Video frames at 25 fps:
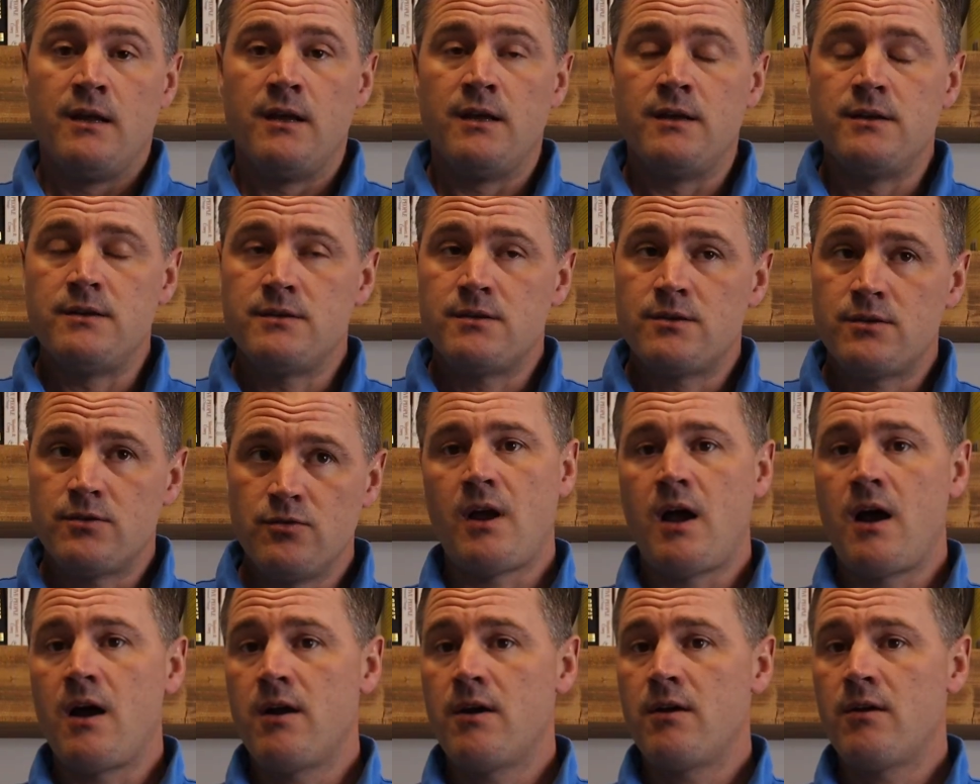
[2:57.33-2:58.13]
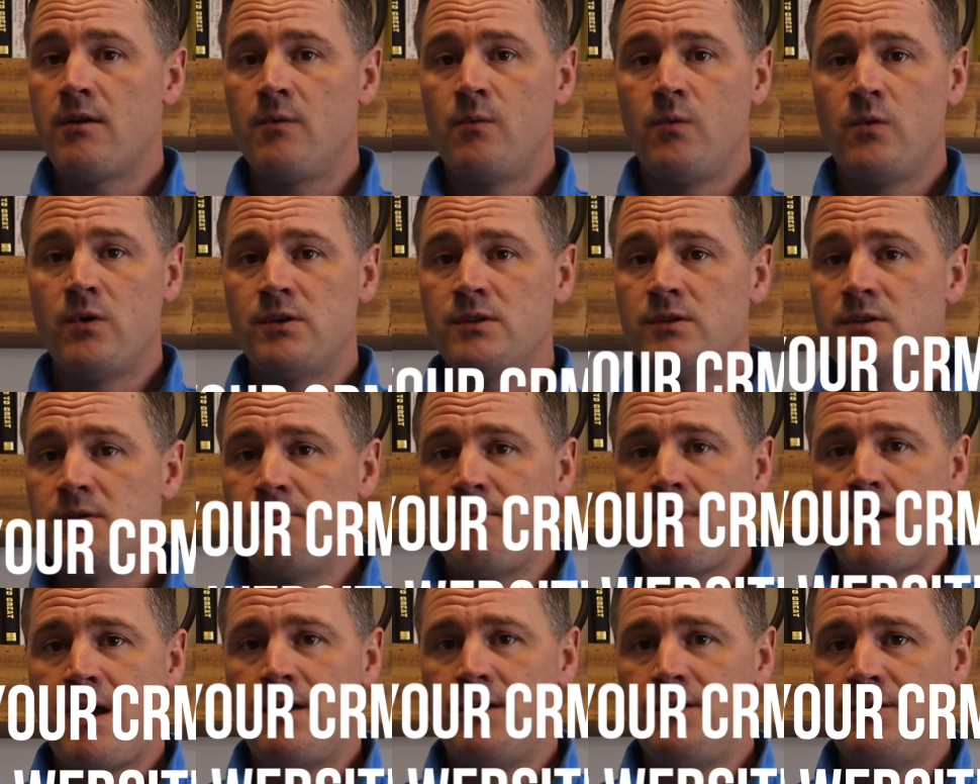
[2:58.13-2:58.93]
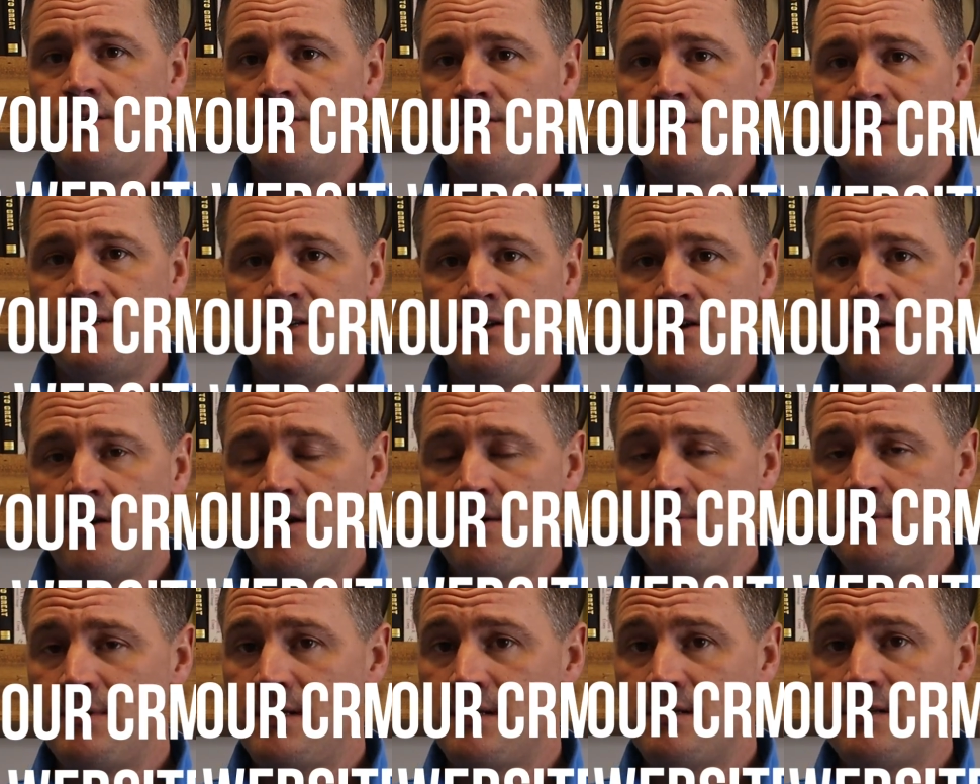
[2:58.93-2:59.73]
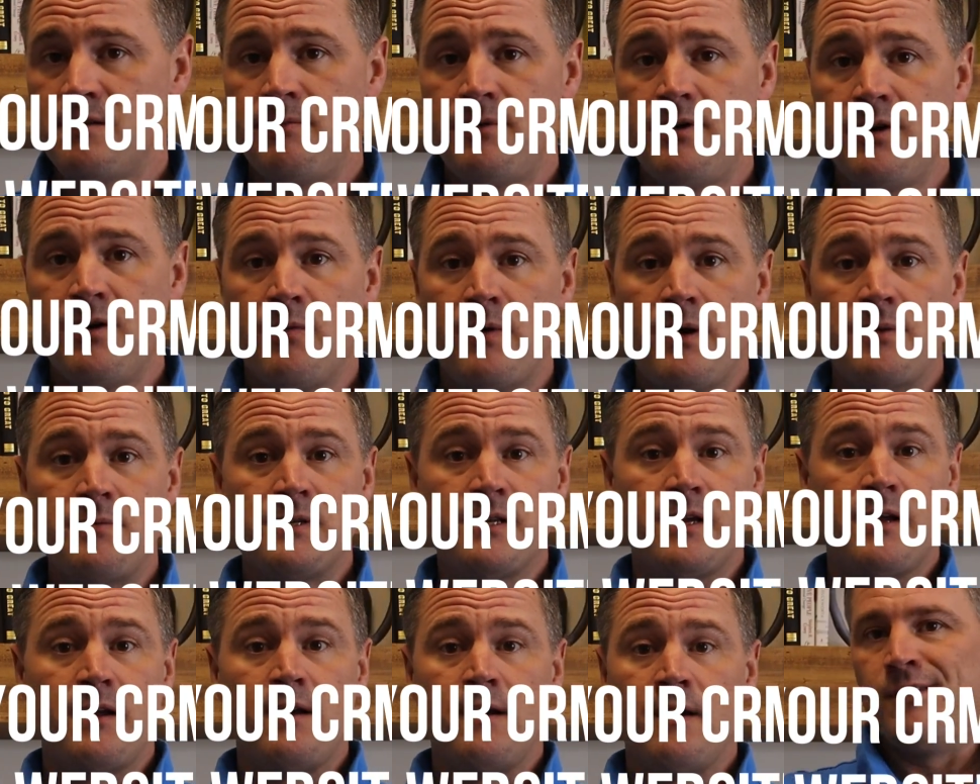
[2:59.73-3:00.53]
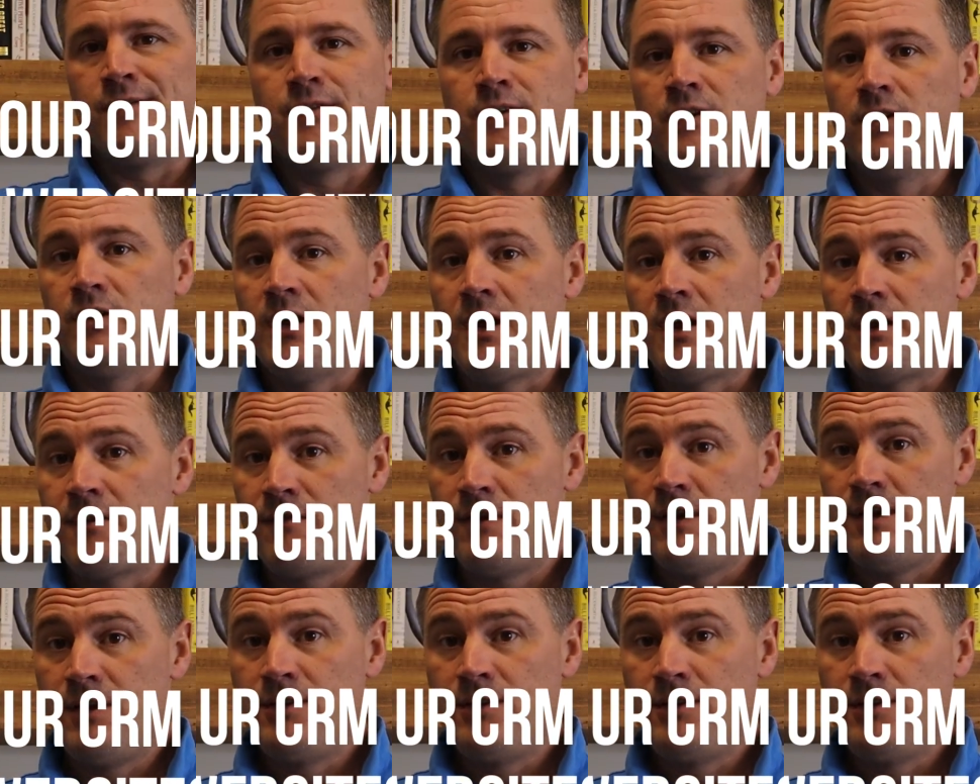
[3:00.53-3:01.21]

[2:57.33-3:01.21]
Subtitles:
is hiring one to manage your CRM system and your website. For a lot of